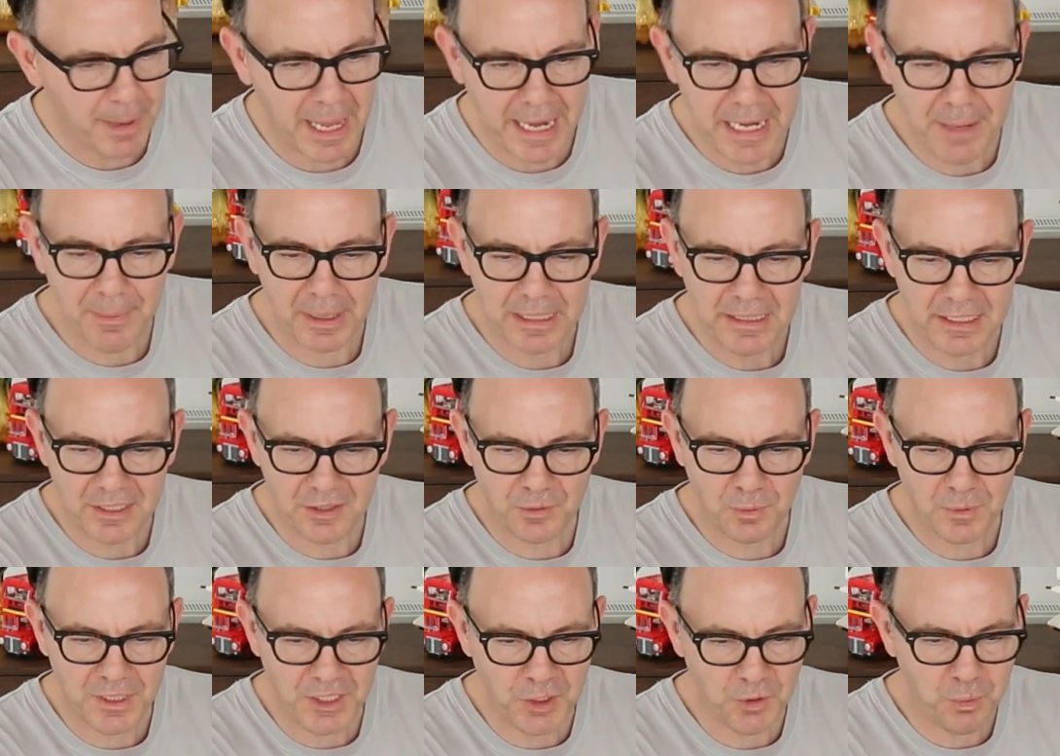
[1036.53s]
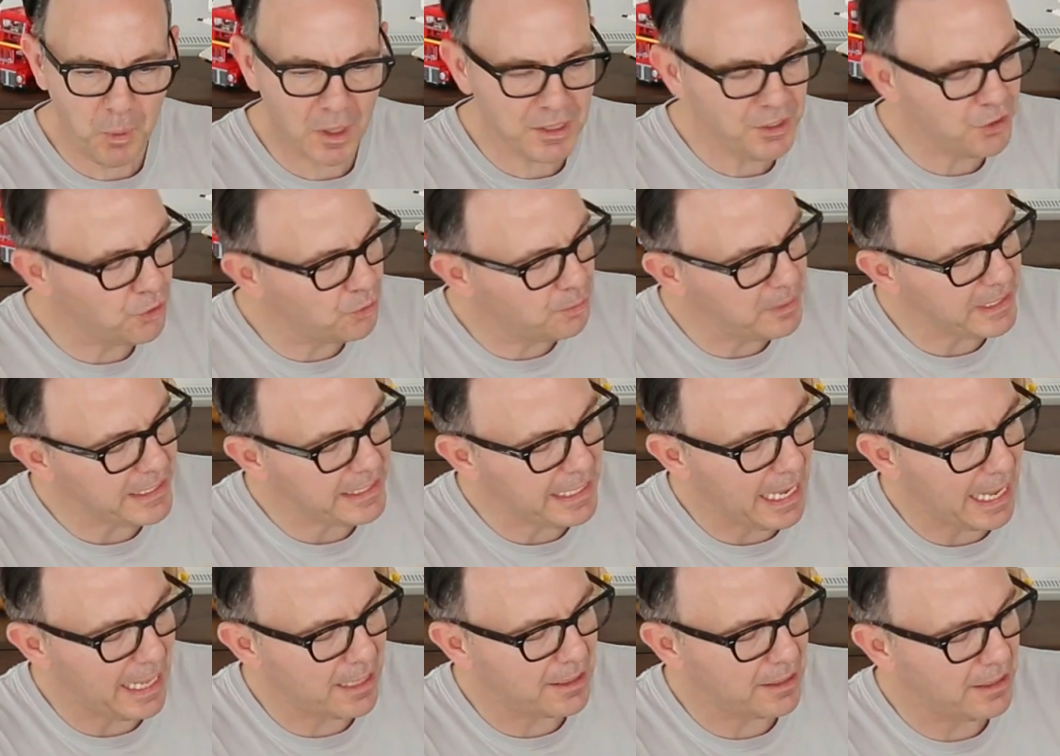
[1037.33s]
But anyway, this one
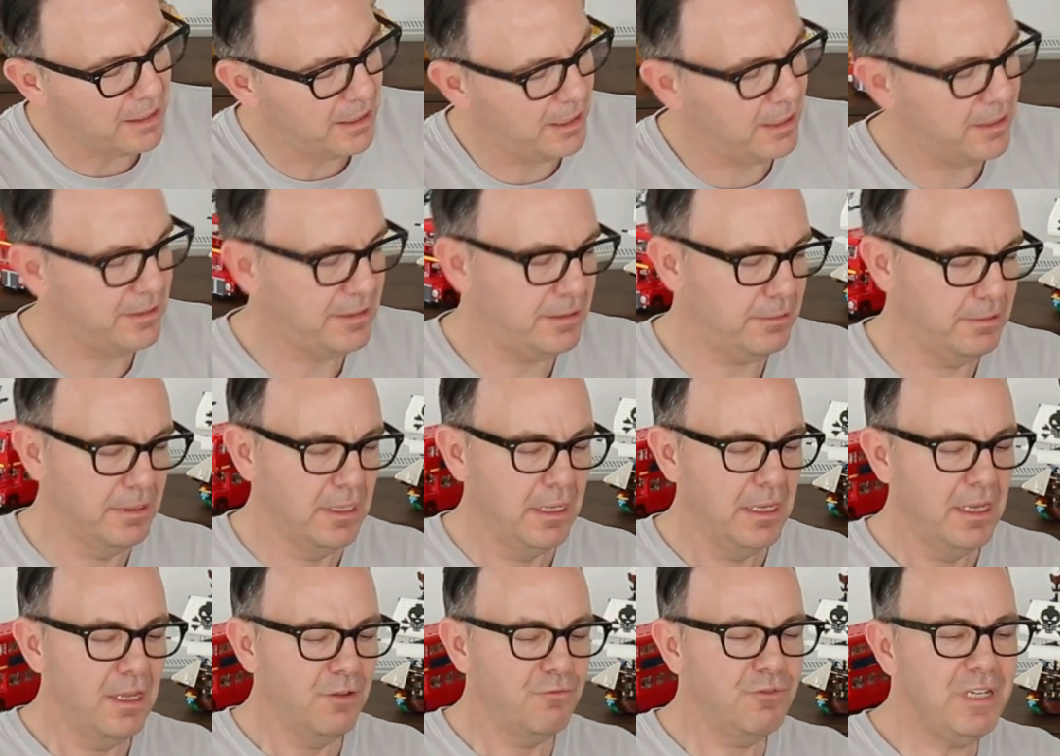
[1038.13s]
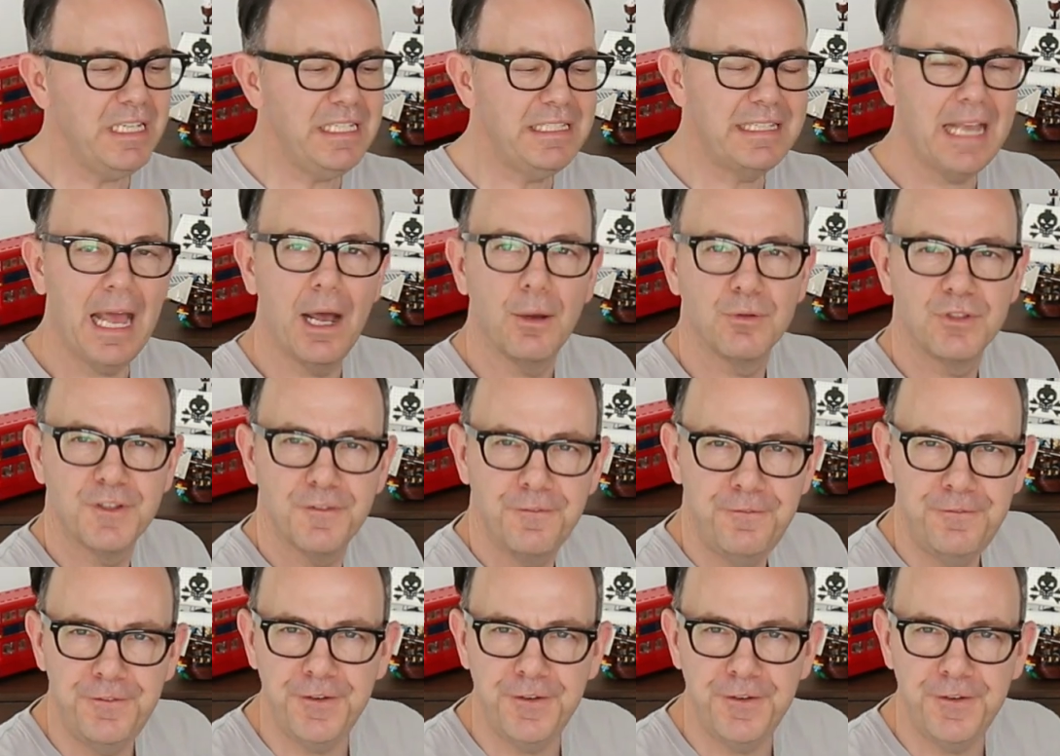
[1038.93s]
normally retails at